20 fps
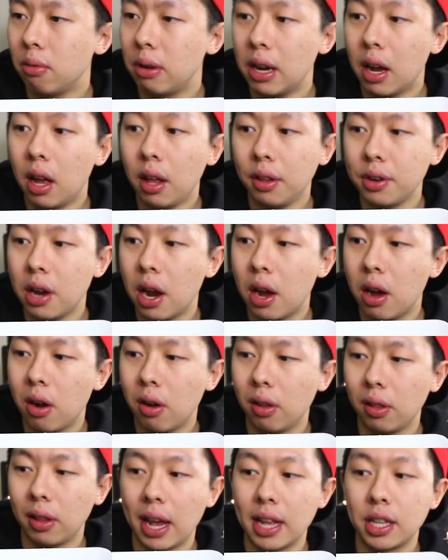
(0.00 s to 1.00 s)
We all
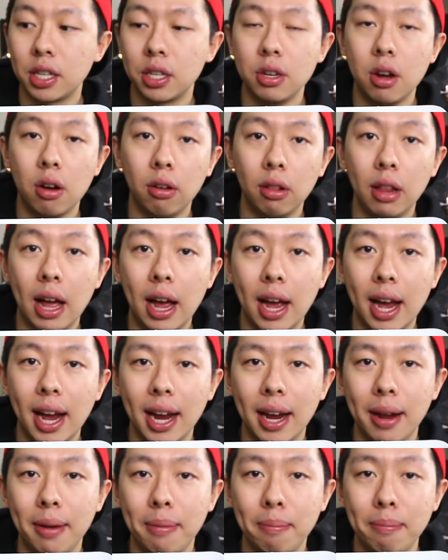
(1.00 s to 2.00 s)
know it's no
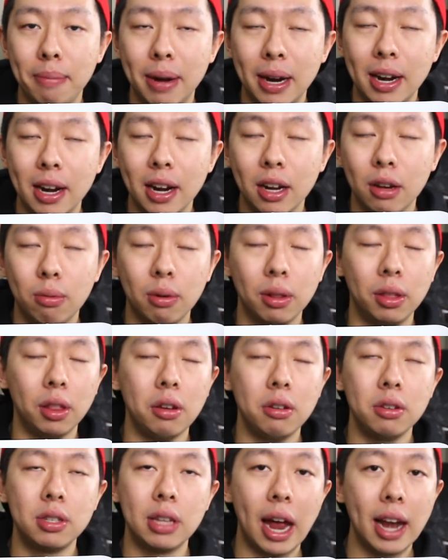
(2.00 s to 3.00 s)
lie. Merrick would
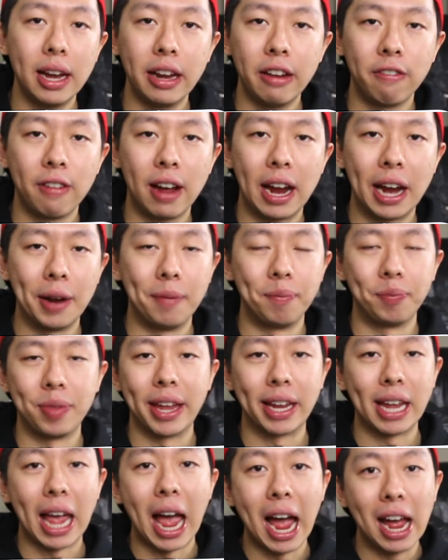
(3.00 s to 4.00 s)
lose any fight.
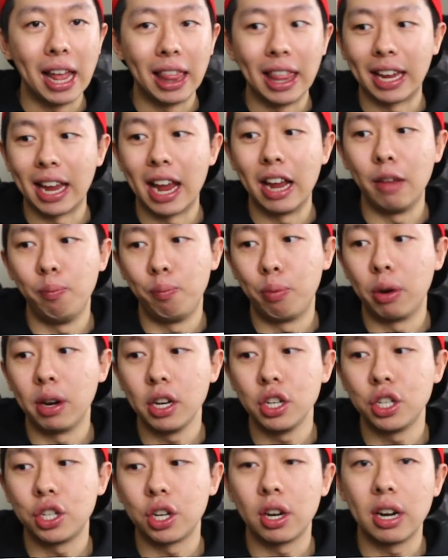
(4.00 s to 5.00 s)
I'm
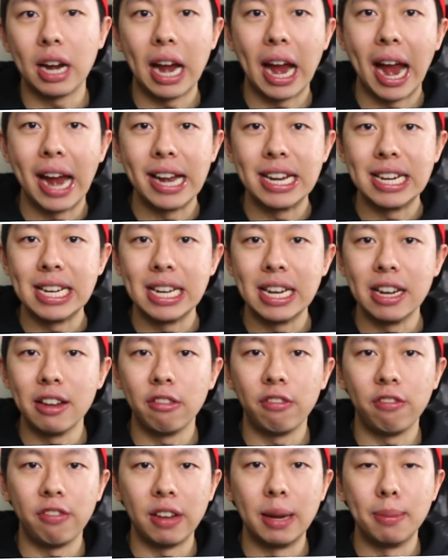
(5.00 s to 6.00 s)
pretty sure any
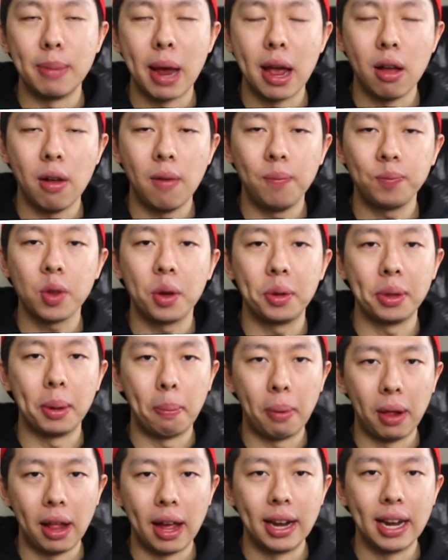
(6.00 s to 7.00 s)
female on the
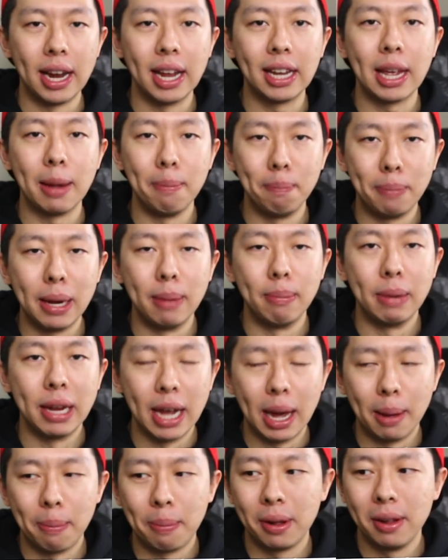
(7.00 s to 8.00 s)
planet can beat
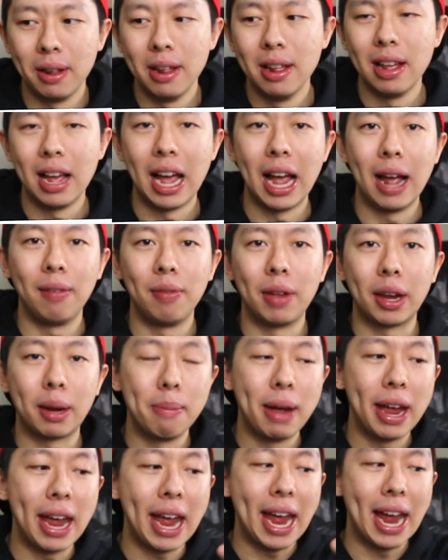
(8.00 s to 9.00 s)
me up.
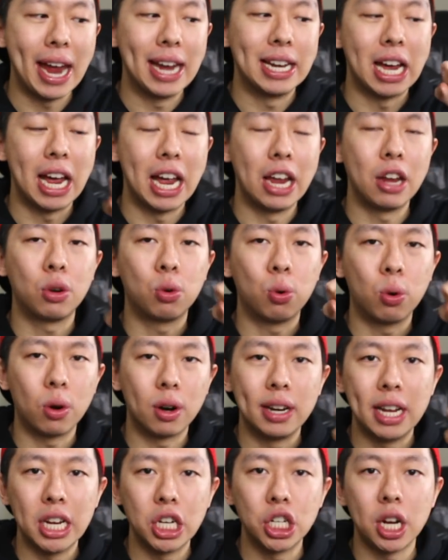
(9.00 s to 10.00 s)
My hand-eye
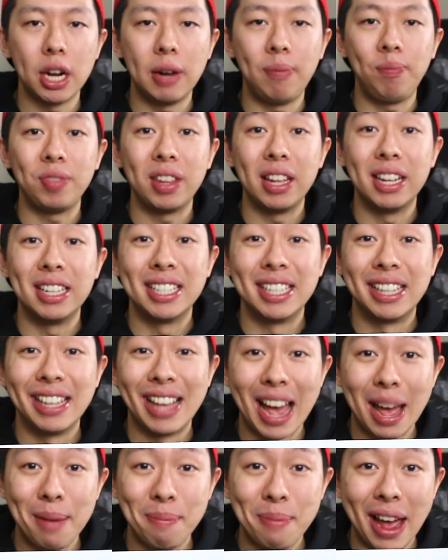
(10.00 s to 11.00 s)
coordination is
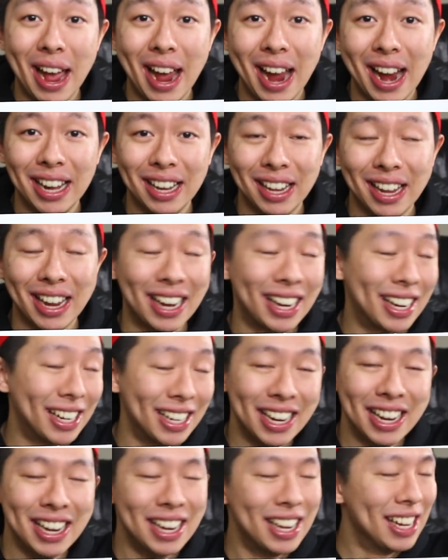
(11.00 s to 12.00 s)
that bad.
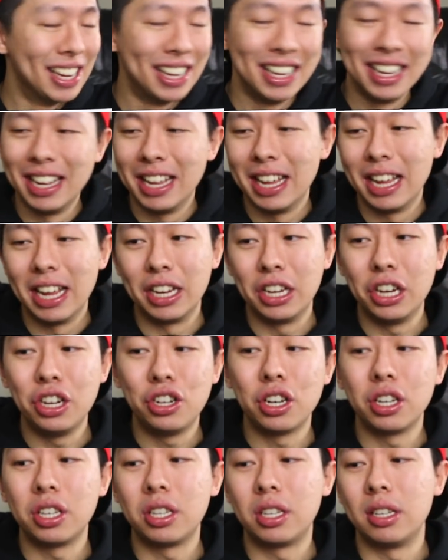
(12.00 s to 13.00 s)

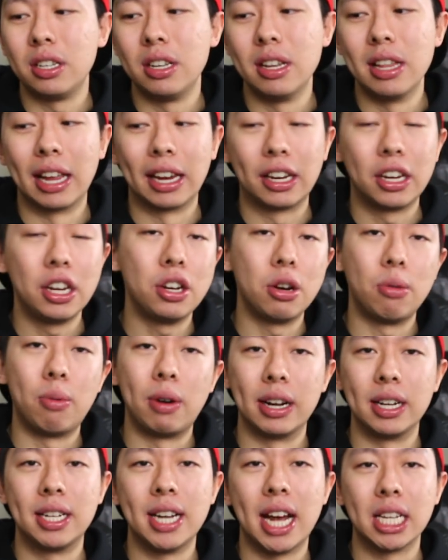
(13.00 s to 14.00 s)
You don't
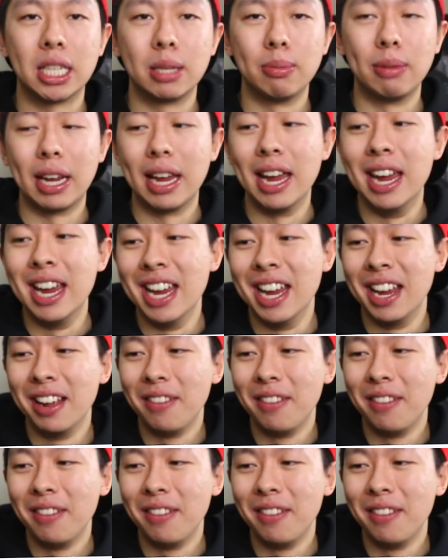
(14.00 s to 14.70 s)
want to test me.